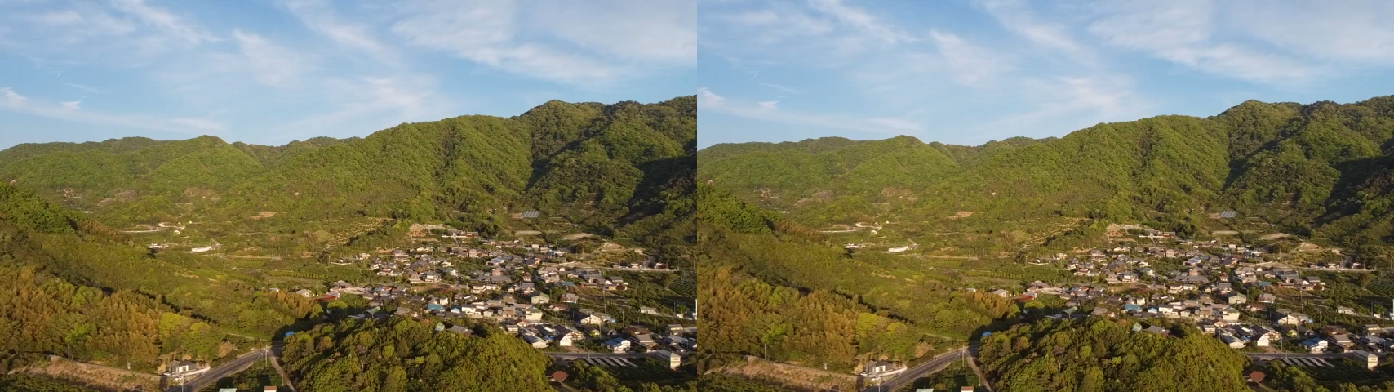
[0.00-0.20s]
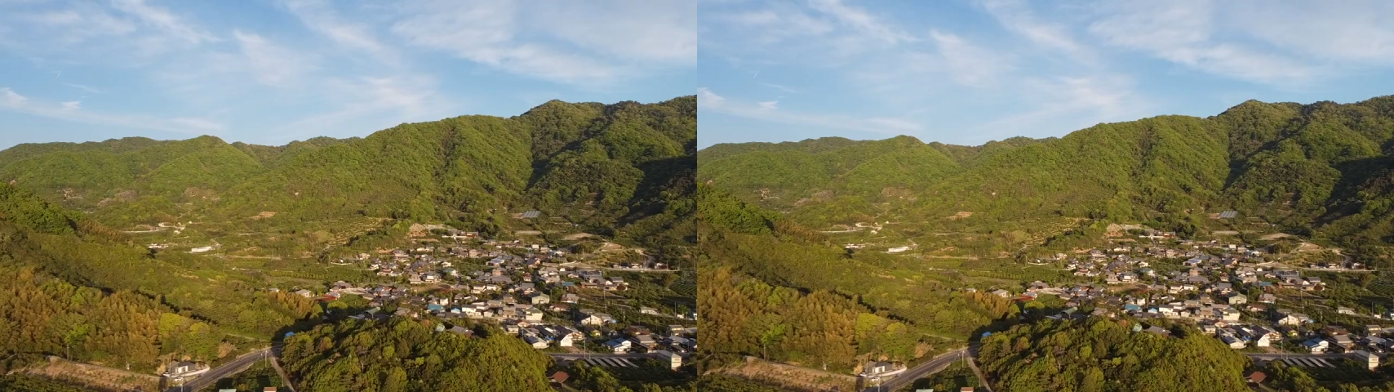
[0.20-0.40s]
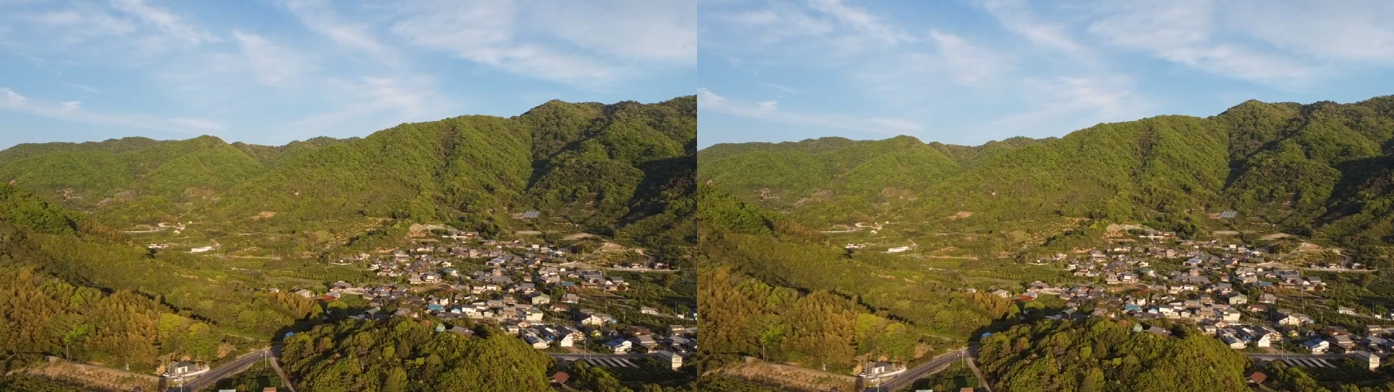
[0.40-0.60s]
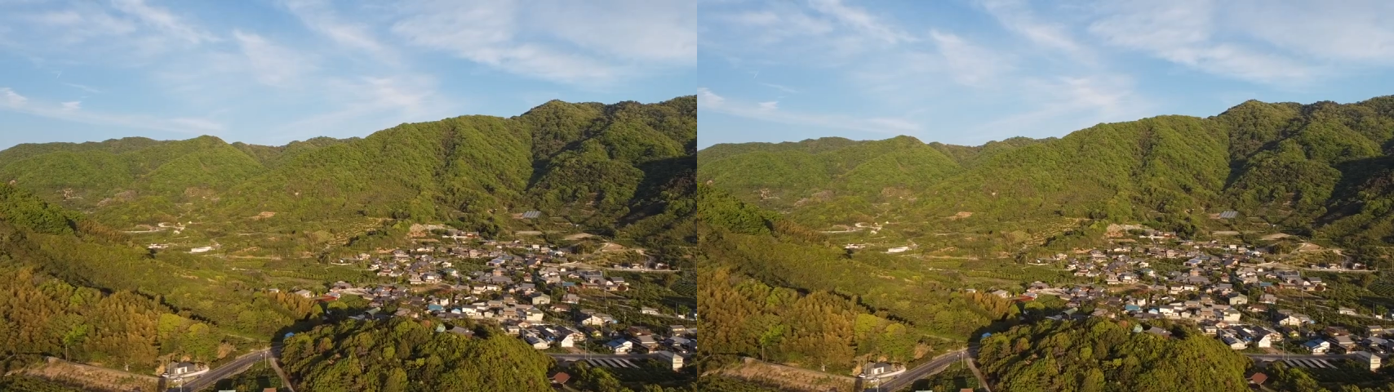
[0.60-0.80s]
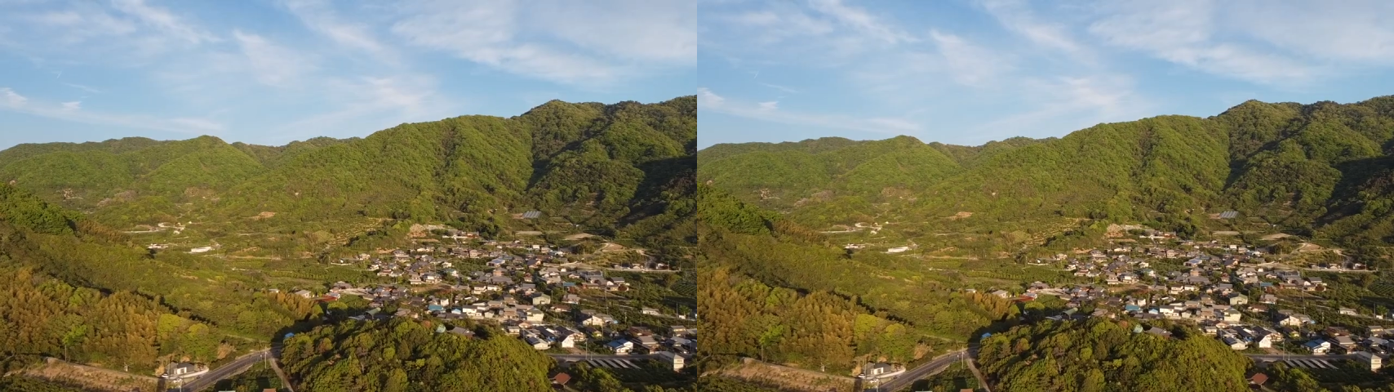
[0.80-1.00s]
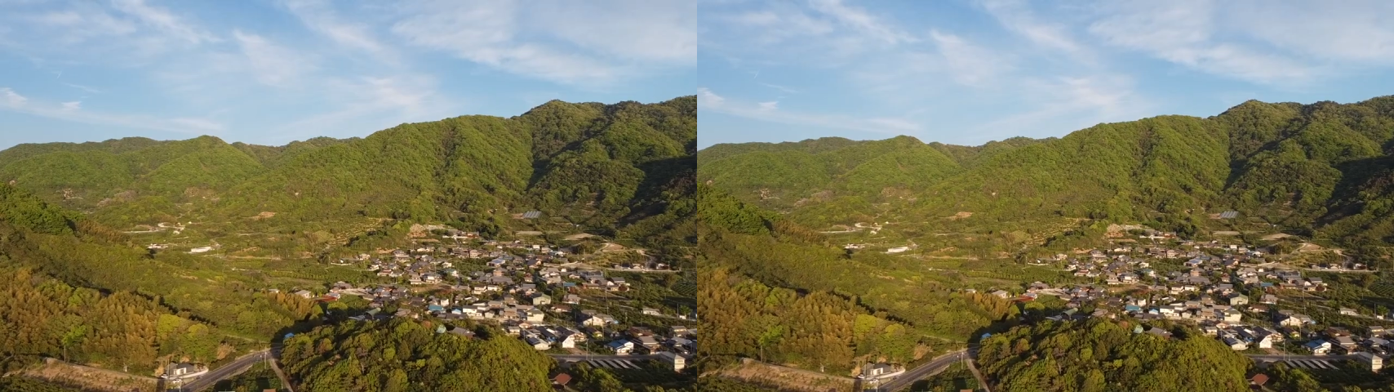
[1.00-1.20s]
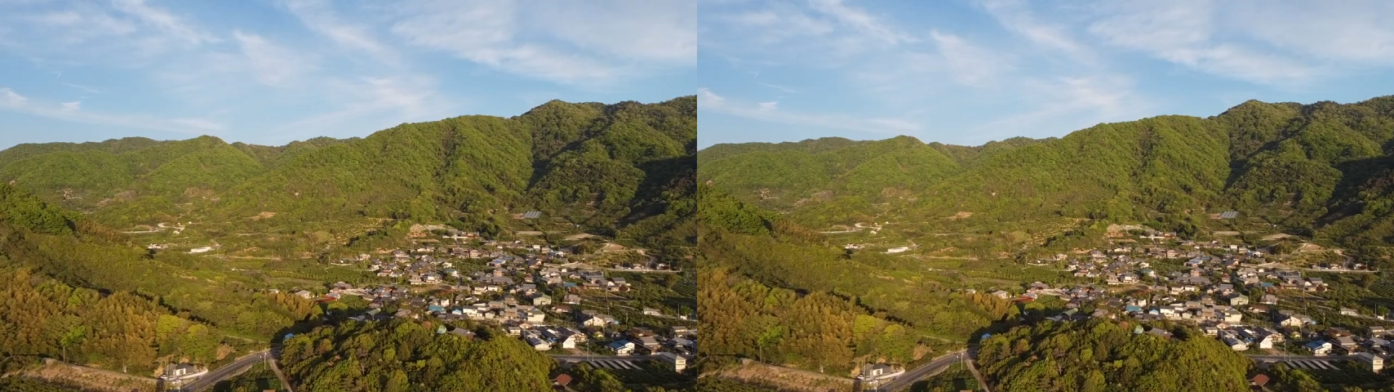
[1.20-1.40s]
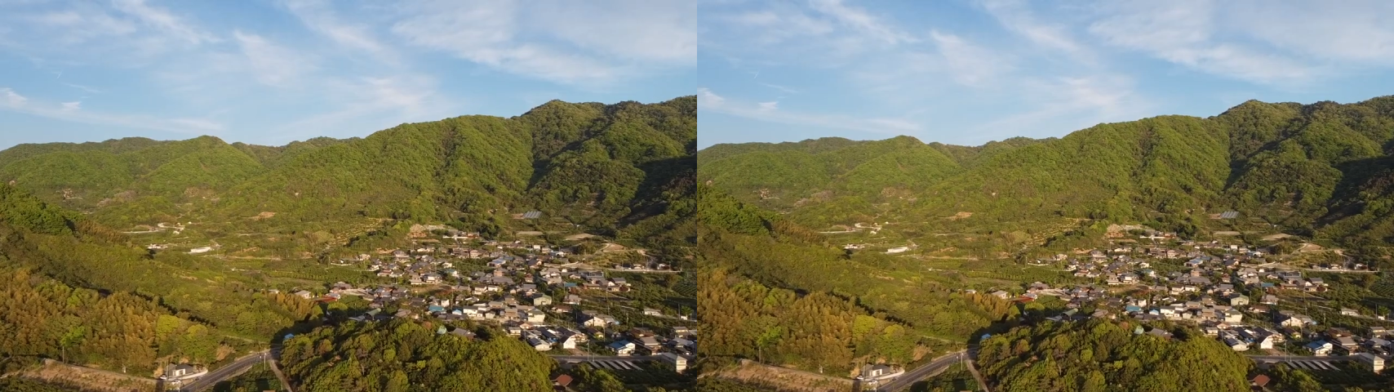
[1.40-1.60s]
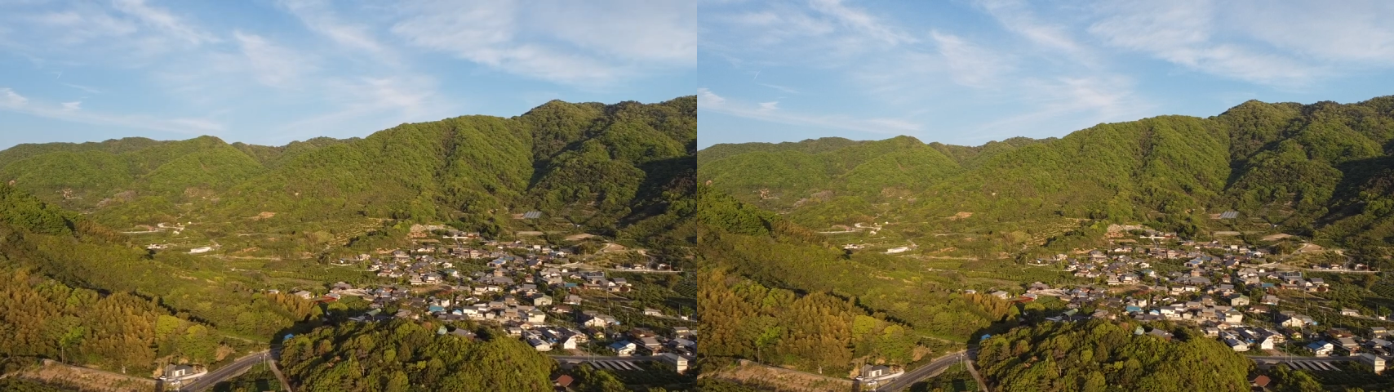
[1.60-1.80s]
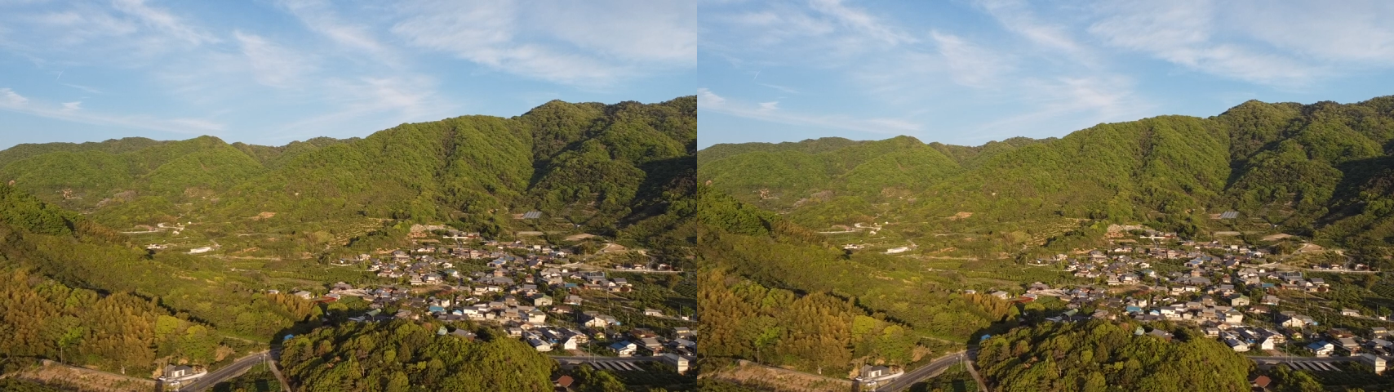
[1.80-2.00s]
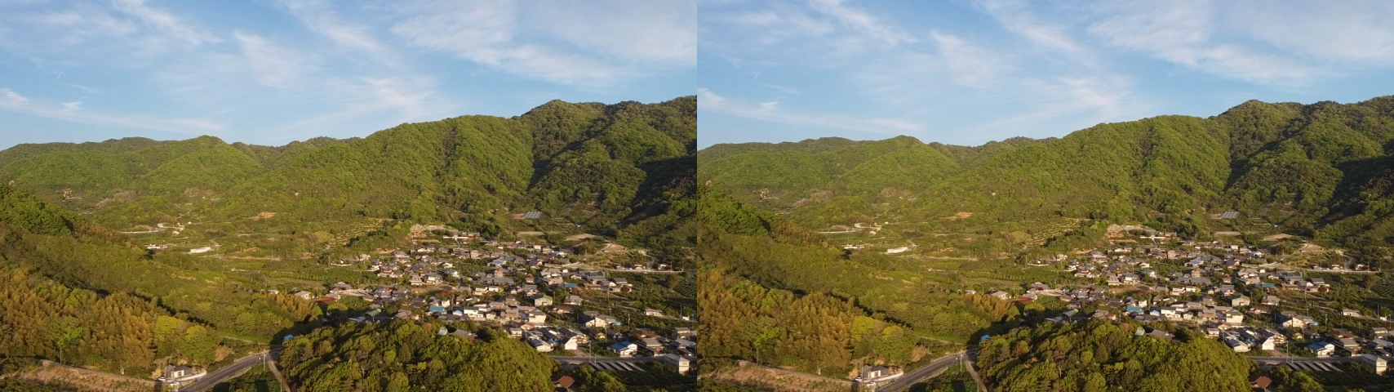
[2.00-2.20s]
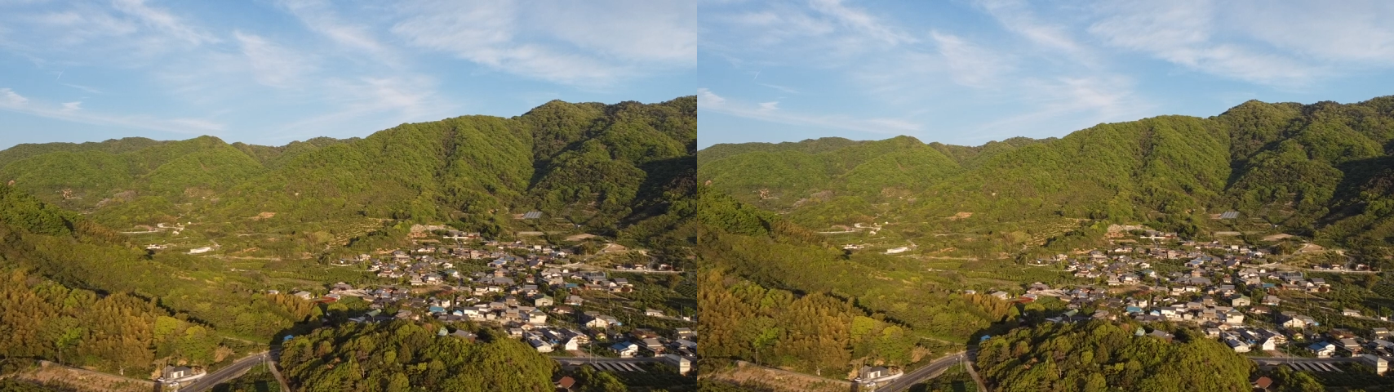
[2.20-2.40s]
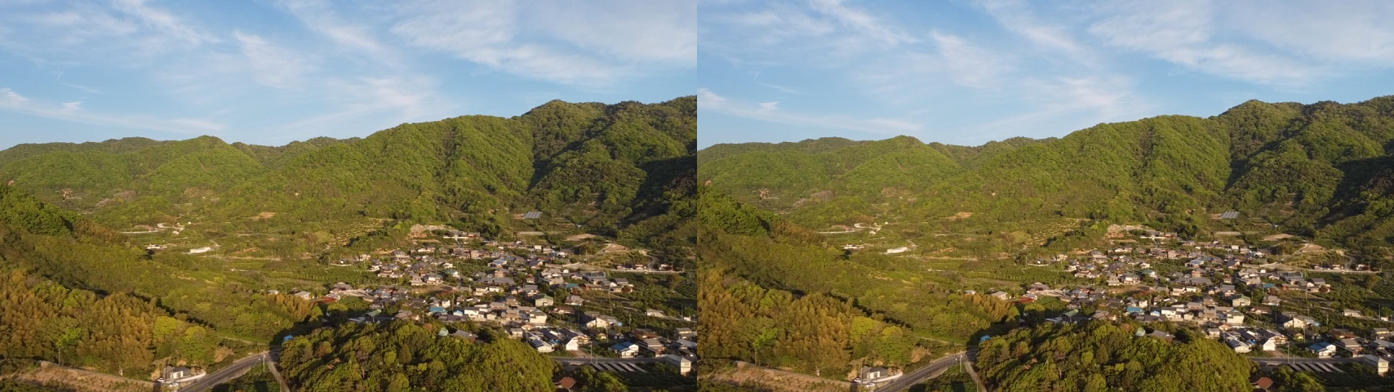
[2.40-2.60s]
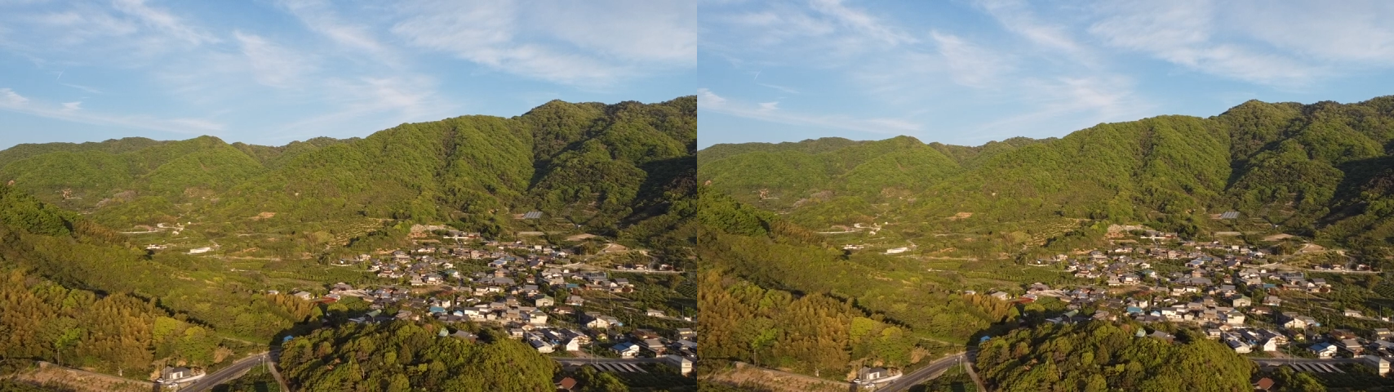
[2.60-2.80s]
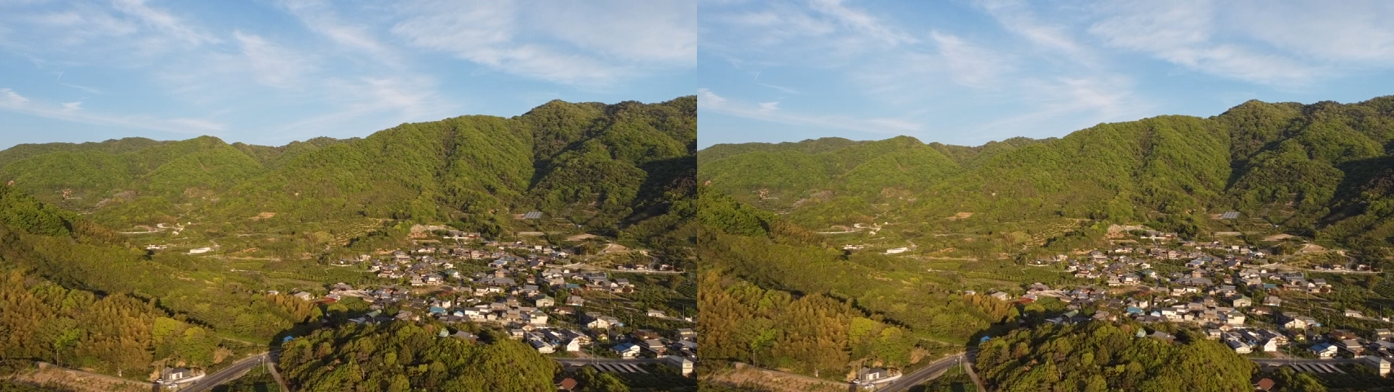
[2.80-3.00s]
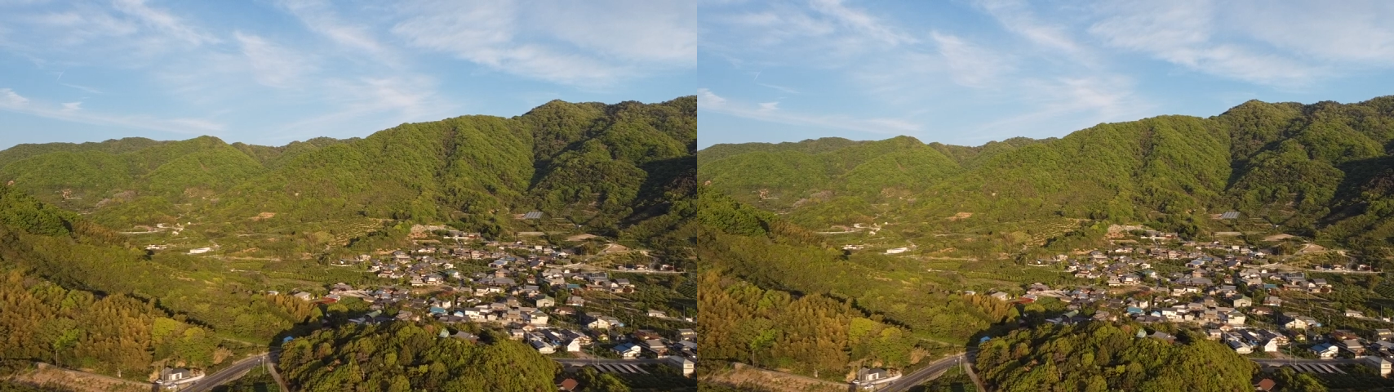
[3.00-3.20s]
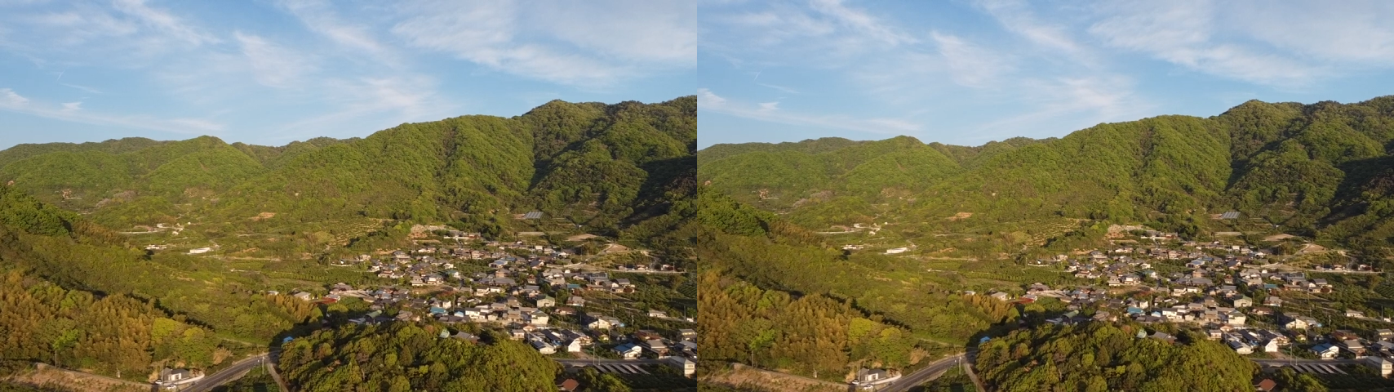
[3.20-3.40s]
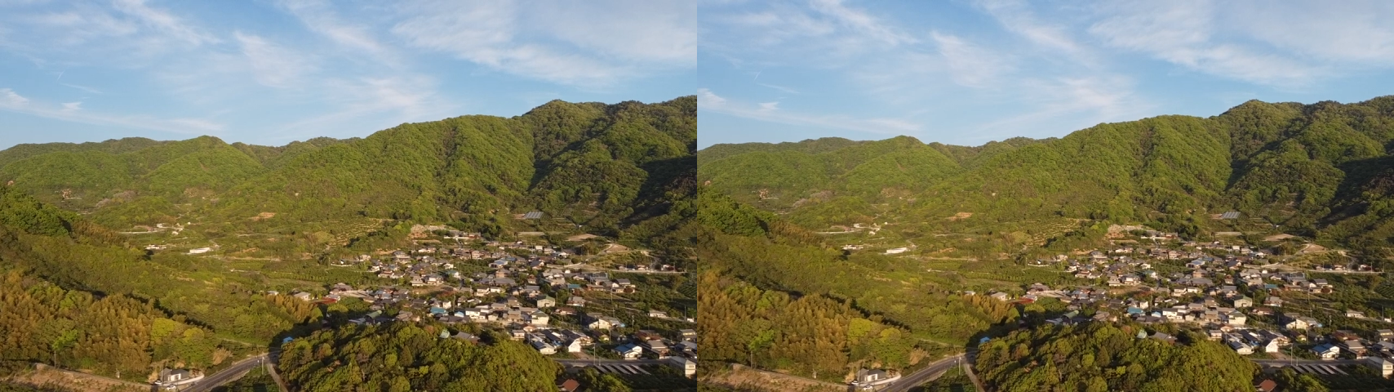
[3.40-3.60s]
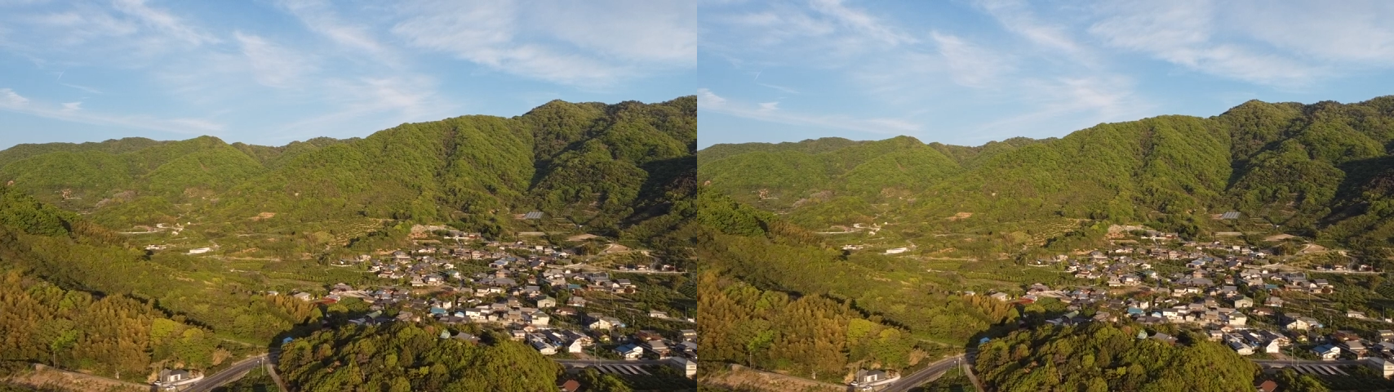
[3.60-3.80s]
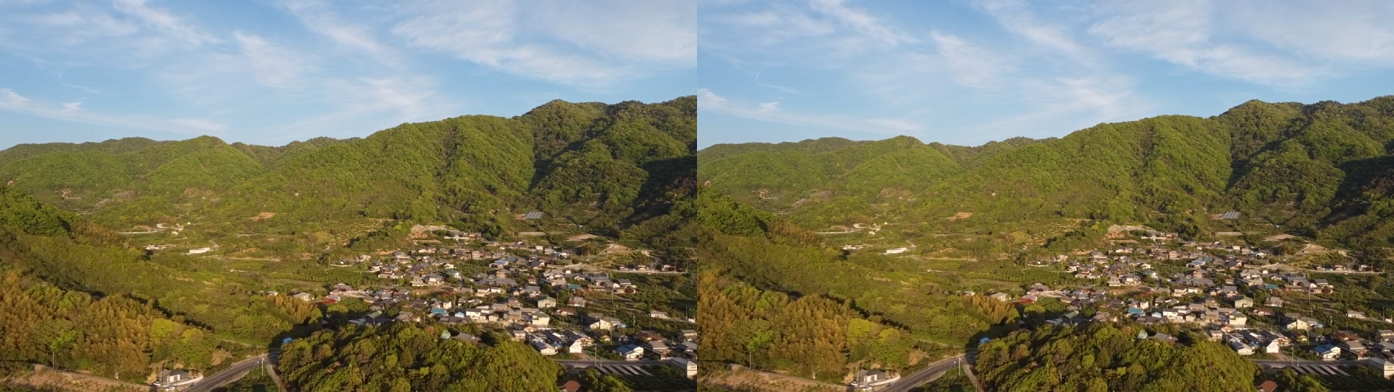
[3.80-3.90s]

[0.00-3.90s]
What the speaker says: No face is visible, so there are no lips to read.